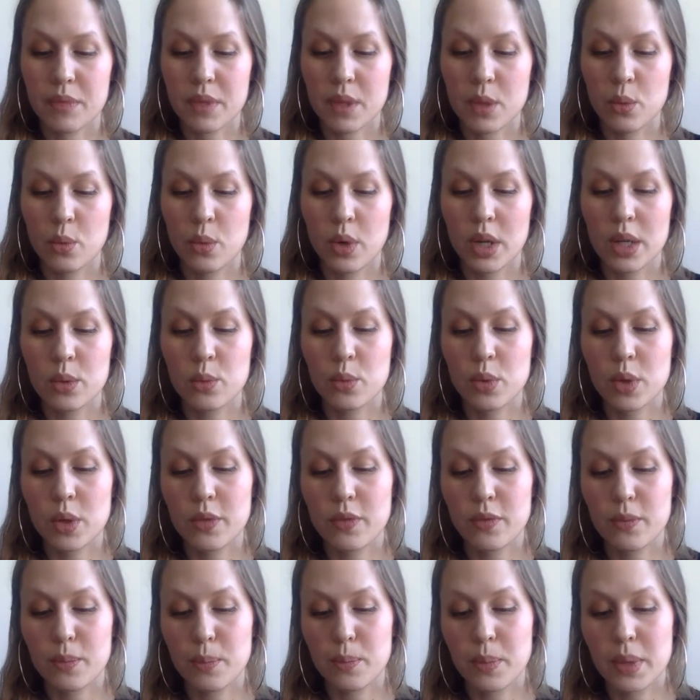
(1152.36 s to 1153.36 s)
when
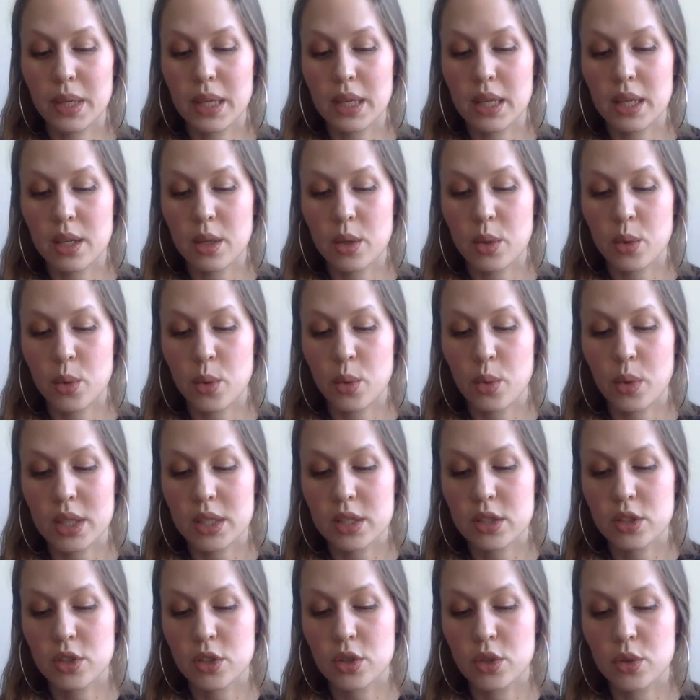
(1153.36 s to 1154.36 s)
we're being
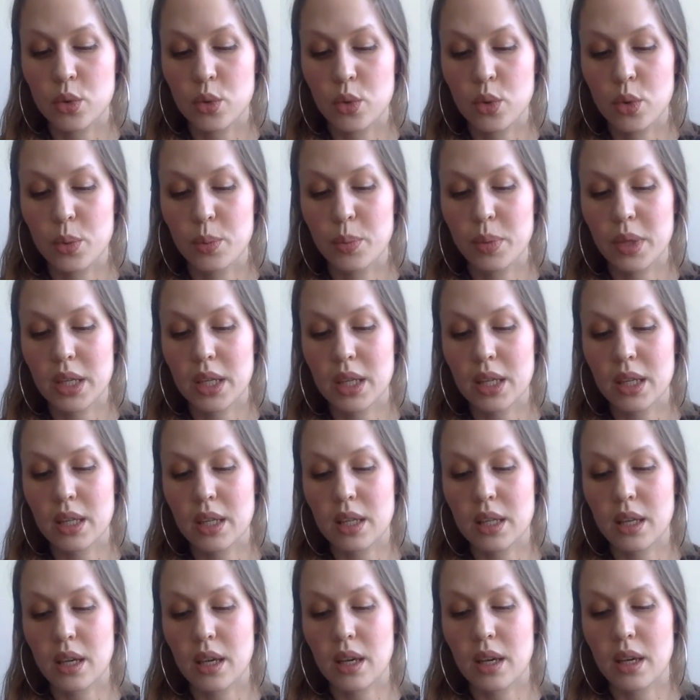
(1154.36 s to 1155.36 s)
questioned or
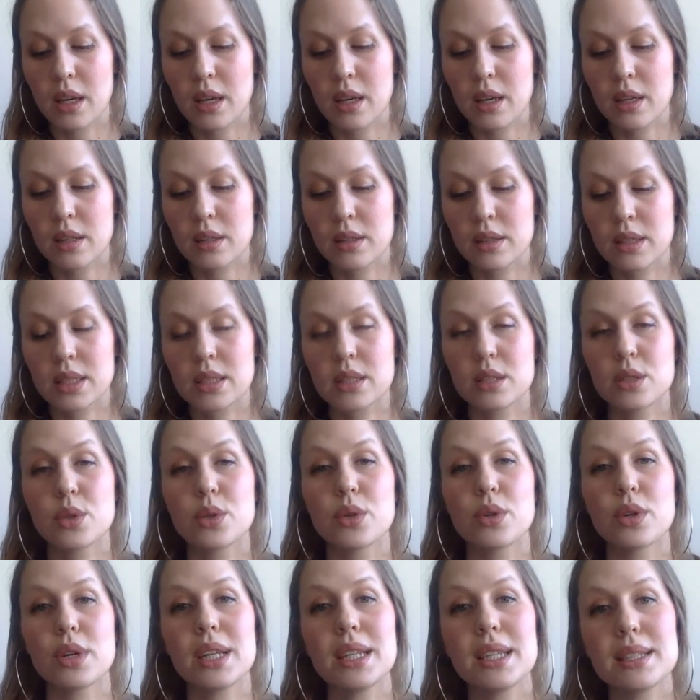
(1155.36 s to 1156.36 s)
being
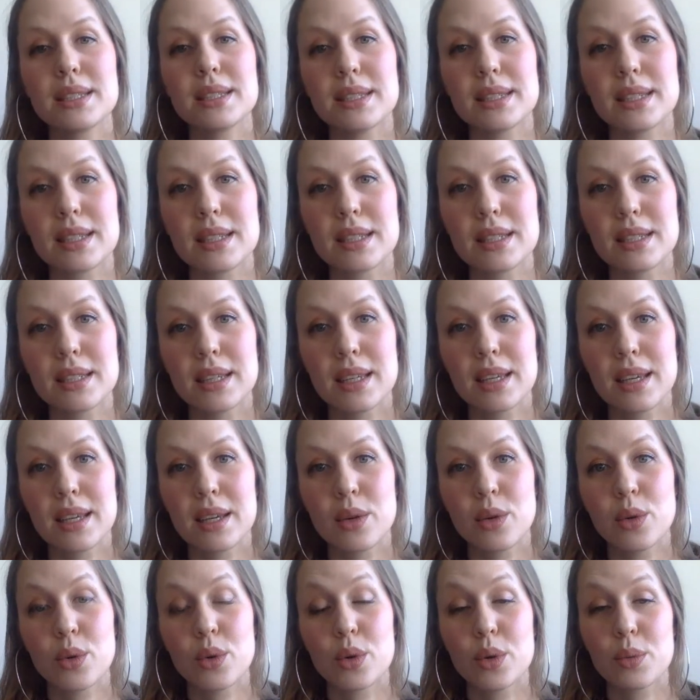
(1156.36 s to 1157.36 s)
discredited,
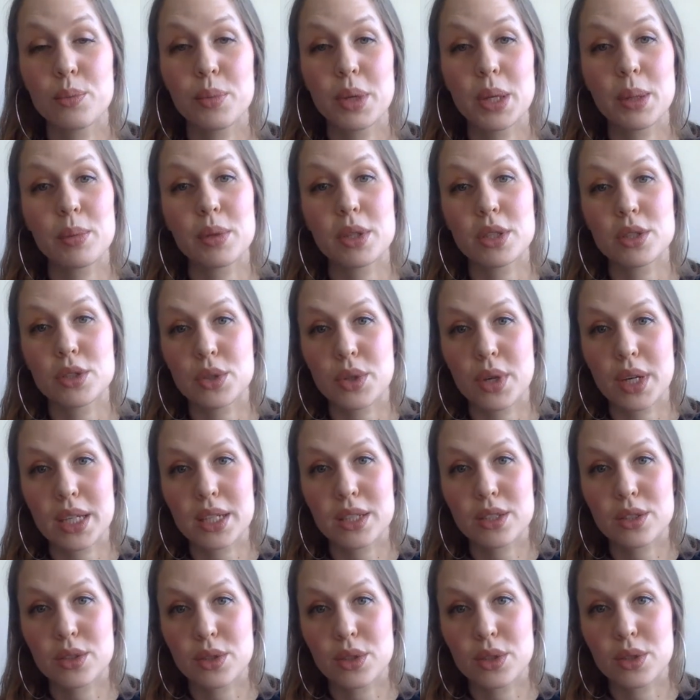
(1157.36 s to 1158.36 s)
or people are
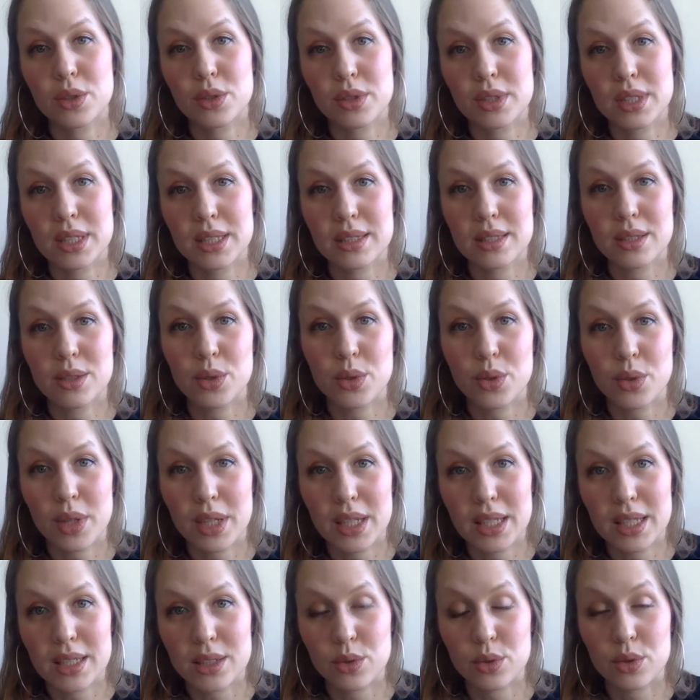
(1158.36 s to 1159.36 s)
trying to
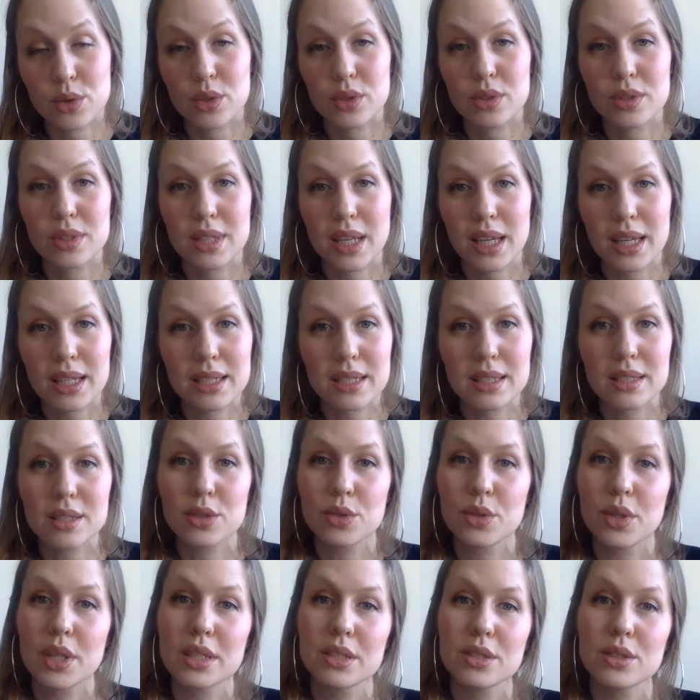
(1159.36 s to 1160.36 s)
discredit, or society is
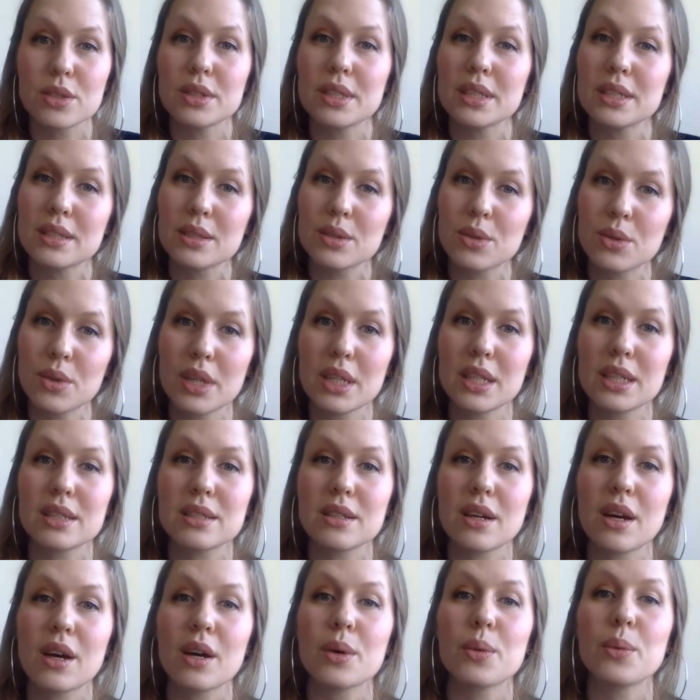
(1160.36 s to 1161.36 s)
trying to discredit
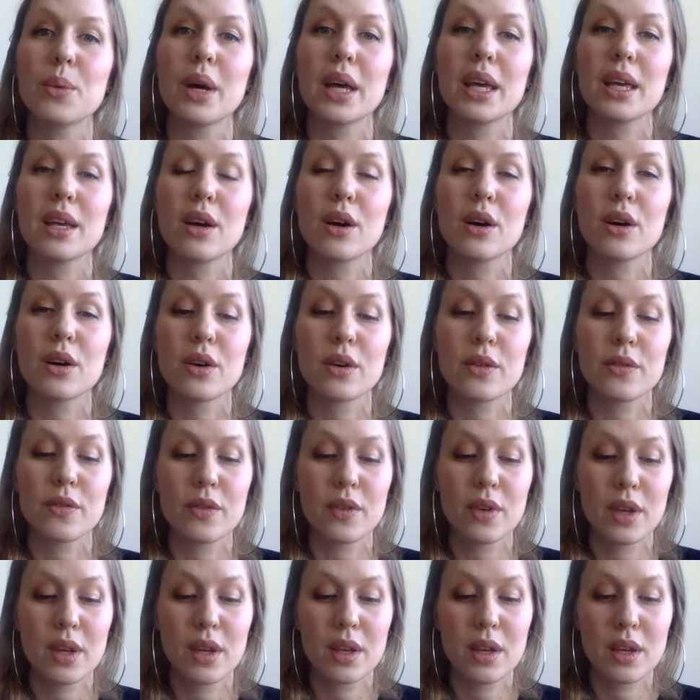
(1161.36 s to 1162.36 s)
our way of
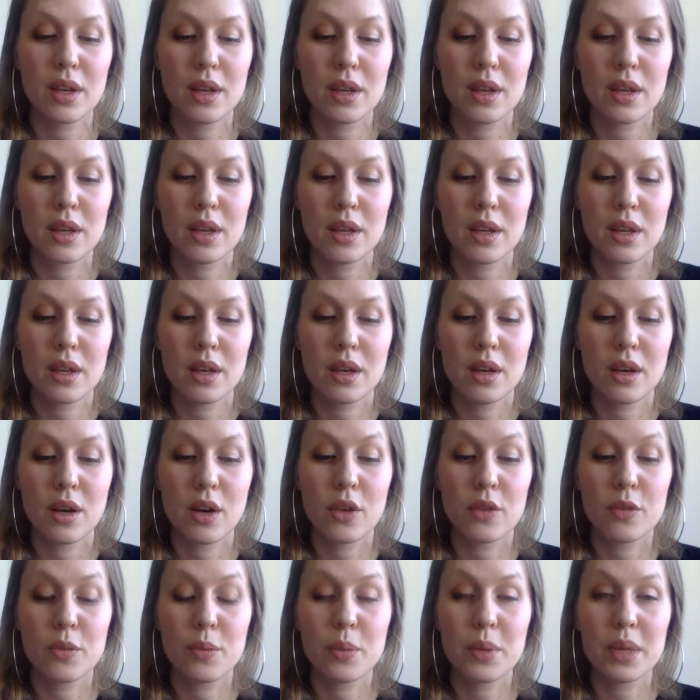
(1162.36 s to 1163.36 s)

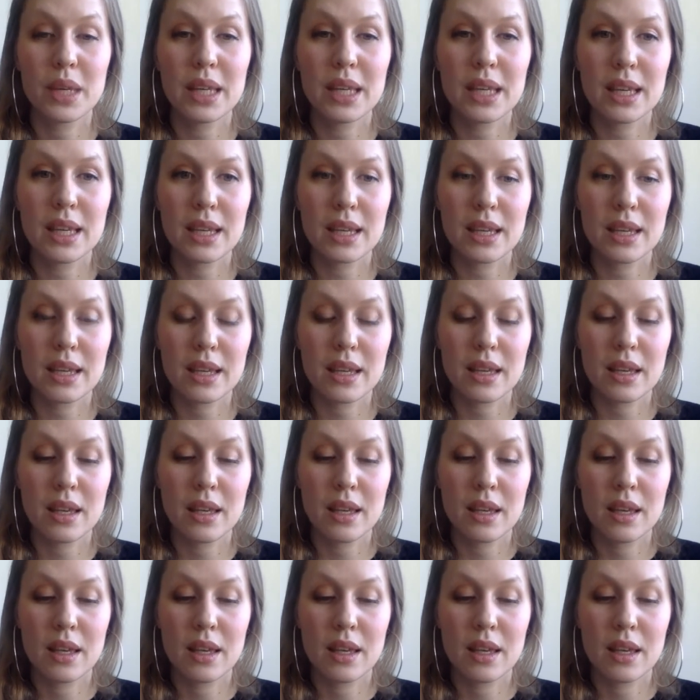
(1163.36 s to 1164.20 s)
being